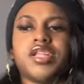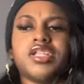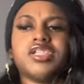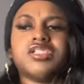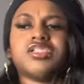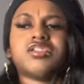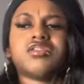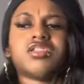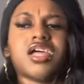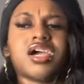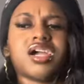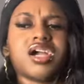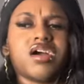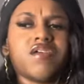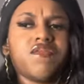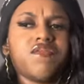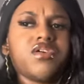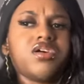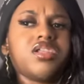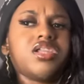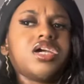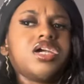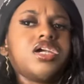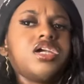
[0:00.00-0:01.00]
it's just like I
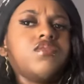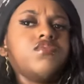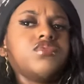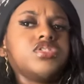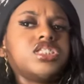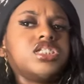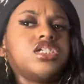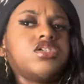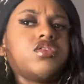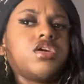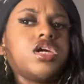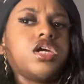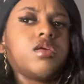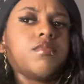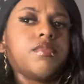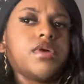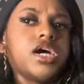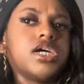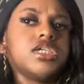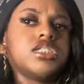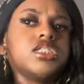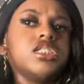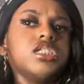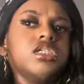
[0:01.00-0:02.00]
felt like it was secret
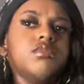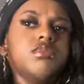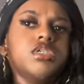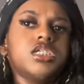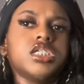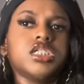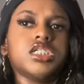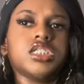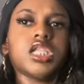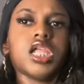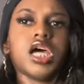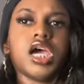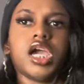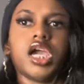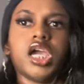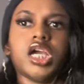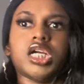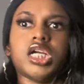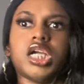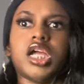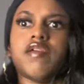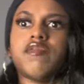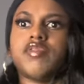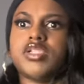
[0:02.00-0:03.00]
animosity, because like
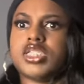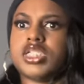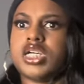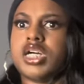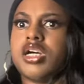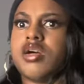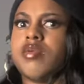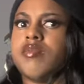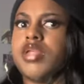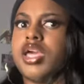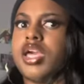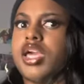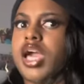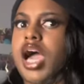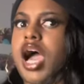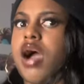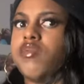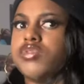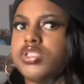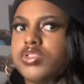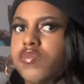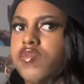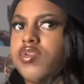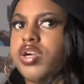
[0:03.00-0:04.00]
every time that I
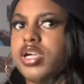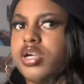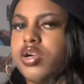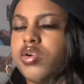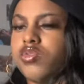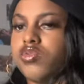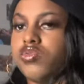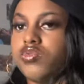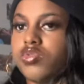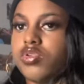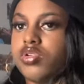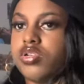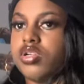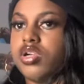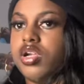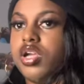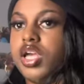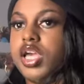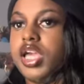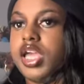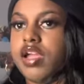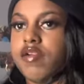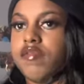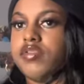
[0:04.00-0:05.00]
was around or
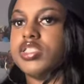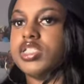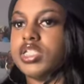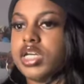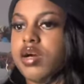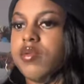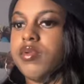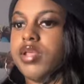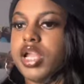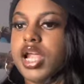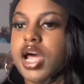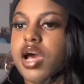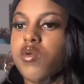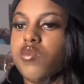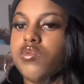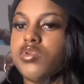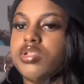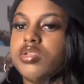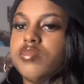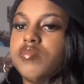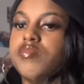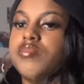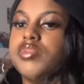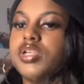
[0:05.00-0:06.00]
every time that I
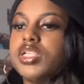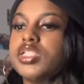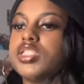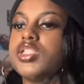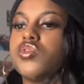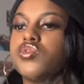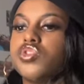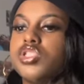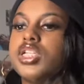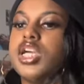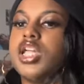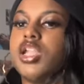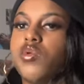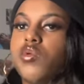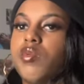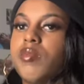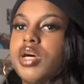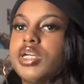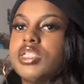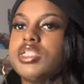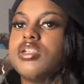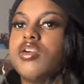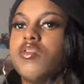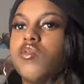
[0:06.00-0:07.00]
would be associated with
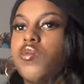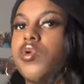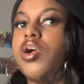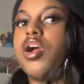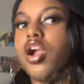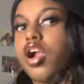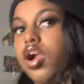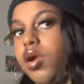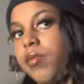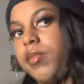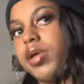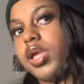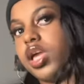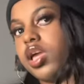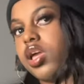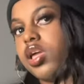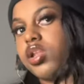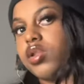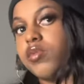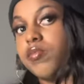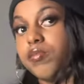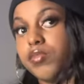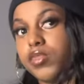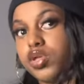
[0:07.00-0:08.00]
myself with her
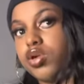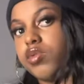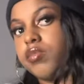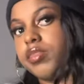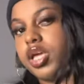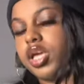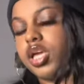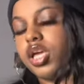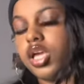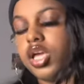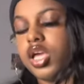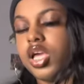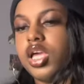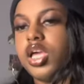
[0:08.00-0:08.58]
man, middleman,